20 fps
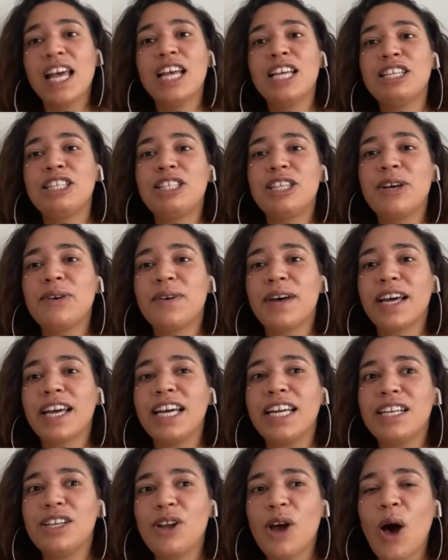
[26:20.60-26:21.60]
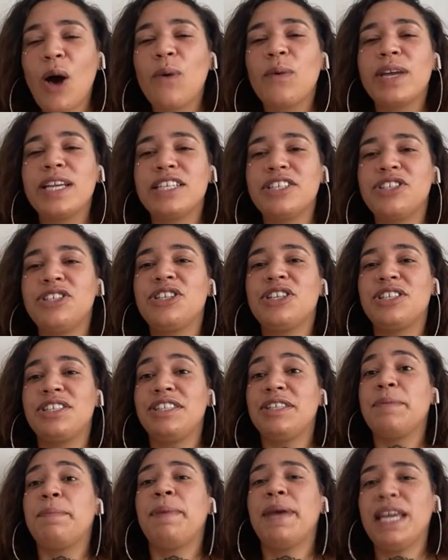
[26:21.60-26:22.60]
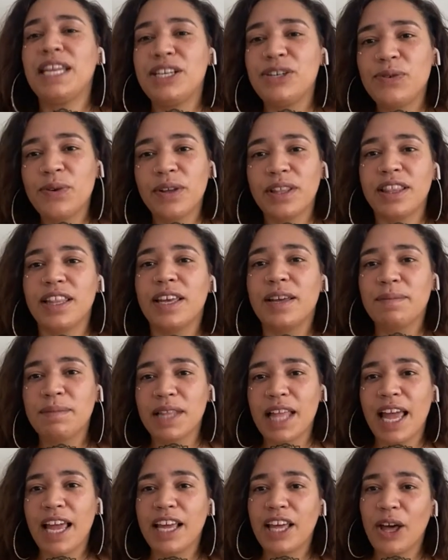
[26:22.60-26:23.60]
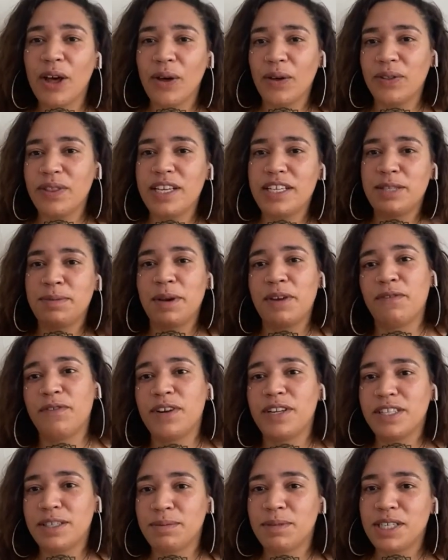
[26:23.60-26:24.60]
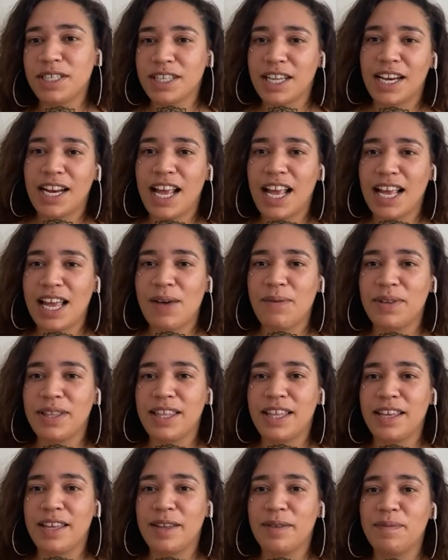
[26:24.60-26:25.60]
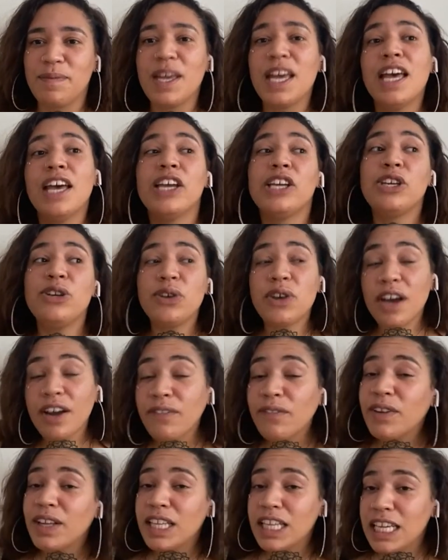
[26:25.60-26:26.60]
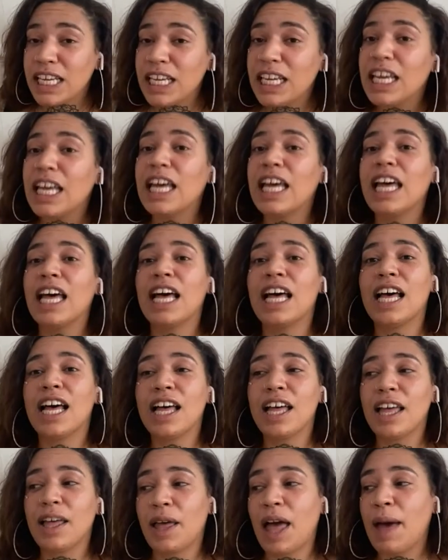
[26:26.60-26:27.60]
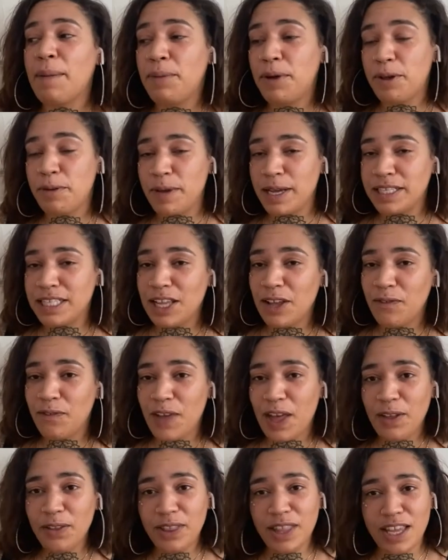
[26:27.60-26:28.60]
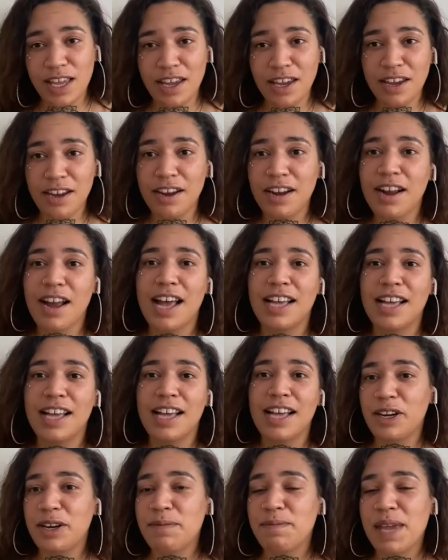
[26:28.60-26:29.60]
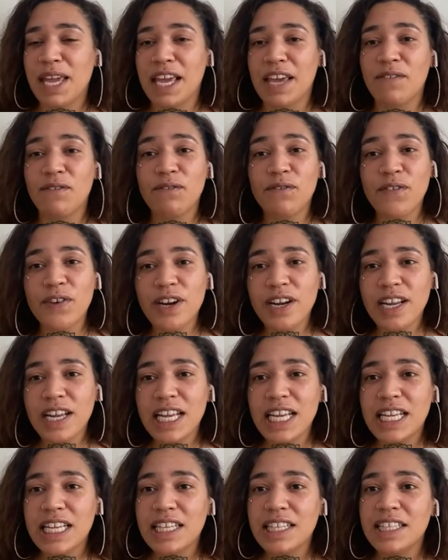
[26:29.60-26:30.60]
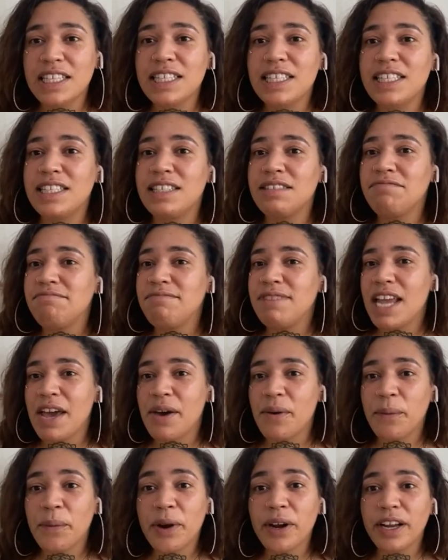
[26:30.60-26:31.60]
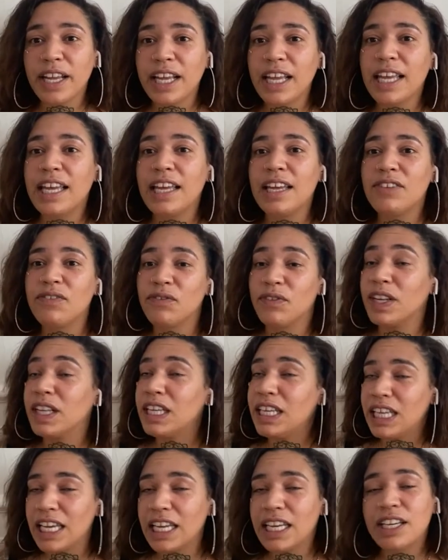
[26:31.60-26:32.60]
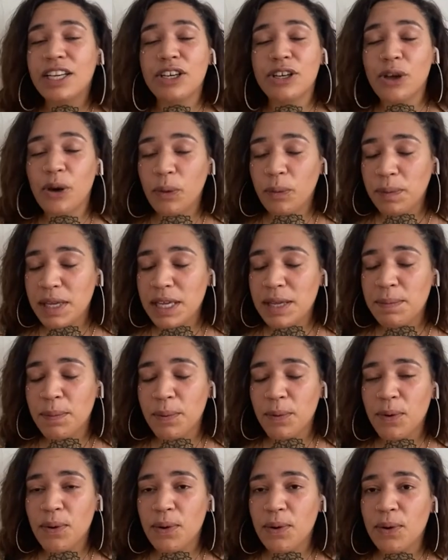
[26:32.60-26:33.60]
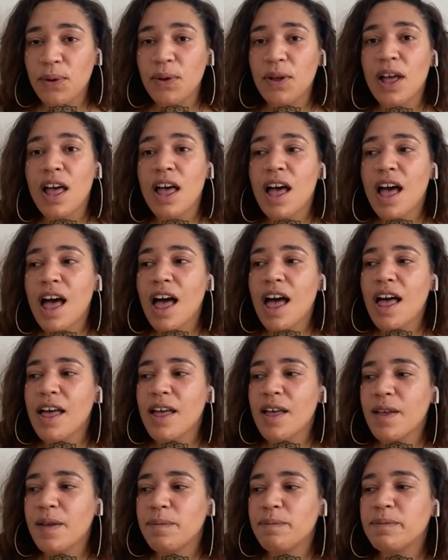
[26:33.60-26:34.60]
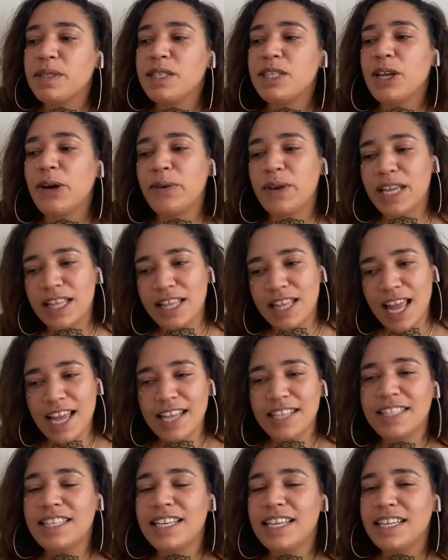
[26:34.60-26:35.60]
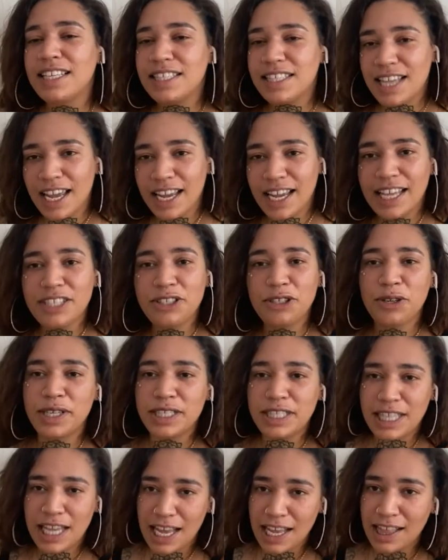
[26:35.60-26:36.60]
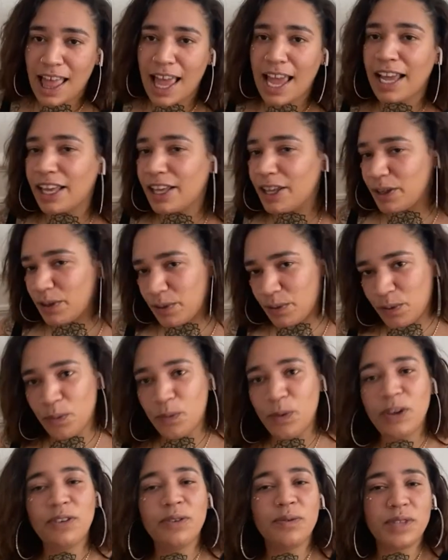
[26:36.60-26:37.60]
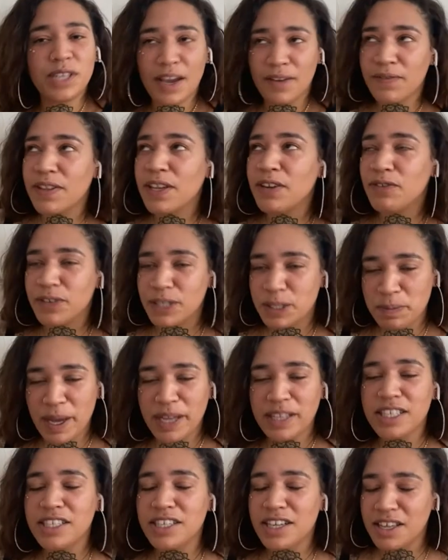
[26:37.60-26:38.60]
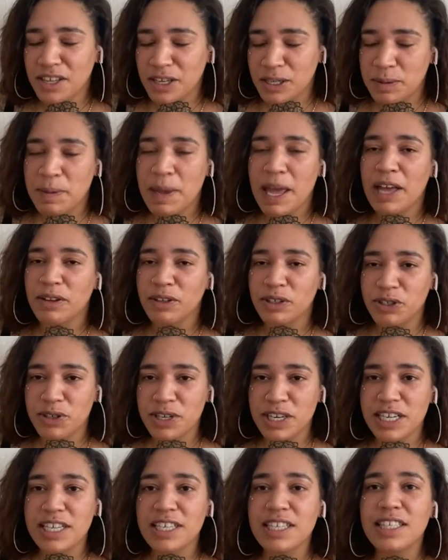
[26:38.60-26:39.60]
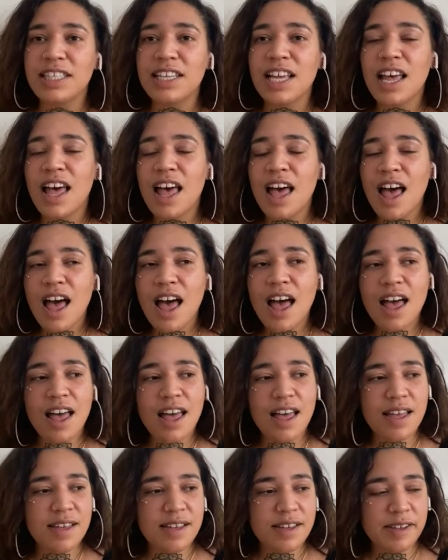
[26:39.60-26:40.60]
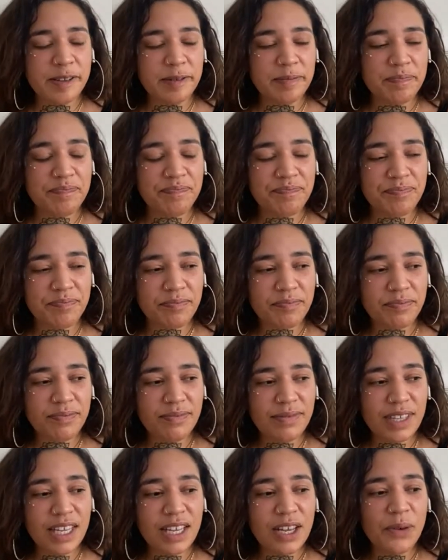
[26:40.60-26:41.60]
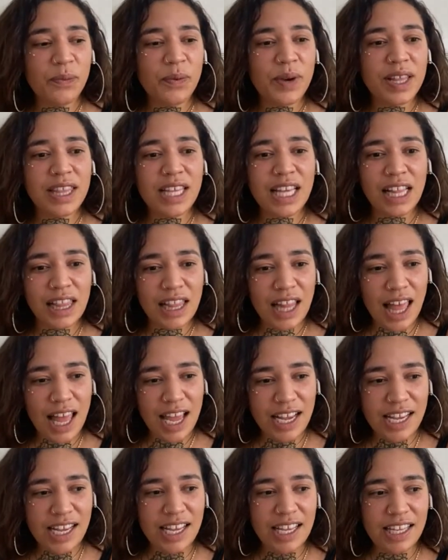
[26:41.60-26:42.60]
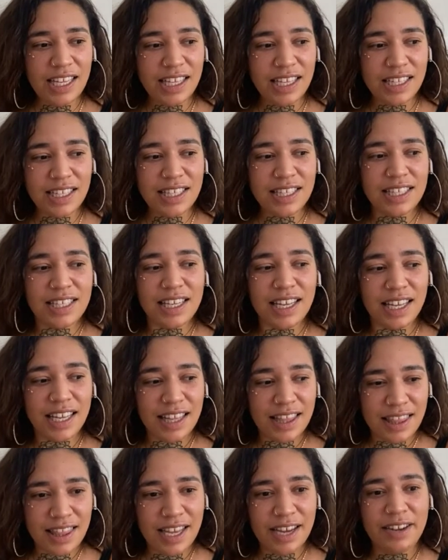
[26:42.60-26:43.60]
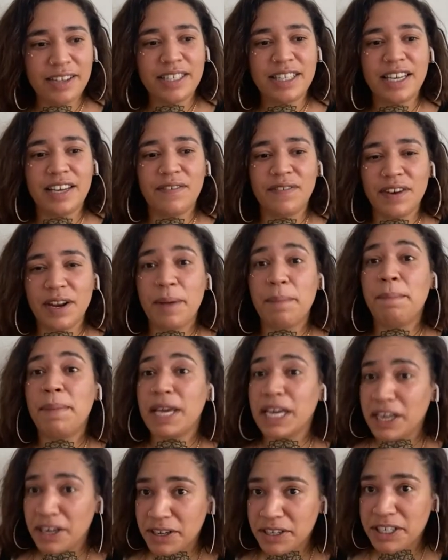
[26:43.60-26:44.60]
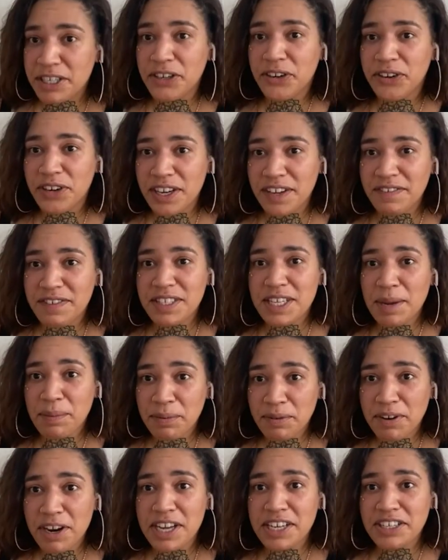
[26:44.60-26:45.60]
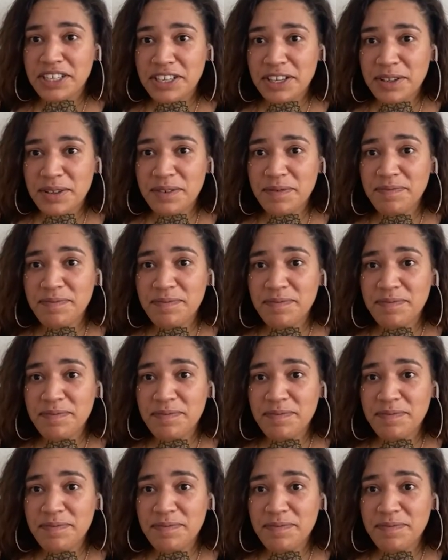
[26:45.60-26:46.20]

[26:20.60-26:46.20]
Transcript: So I couldn't always just depend on them, like, oh, these are my friends, I'm just gonna hang out with them. You know, I really, uh, I put myself out there. I started making friends, networking, really getting to know people. Um, so in that sense, I guess you could say like we definitely respect each other's boundaries. Um, with clients, there's even a bigger degree of separation.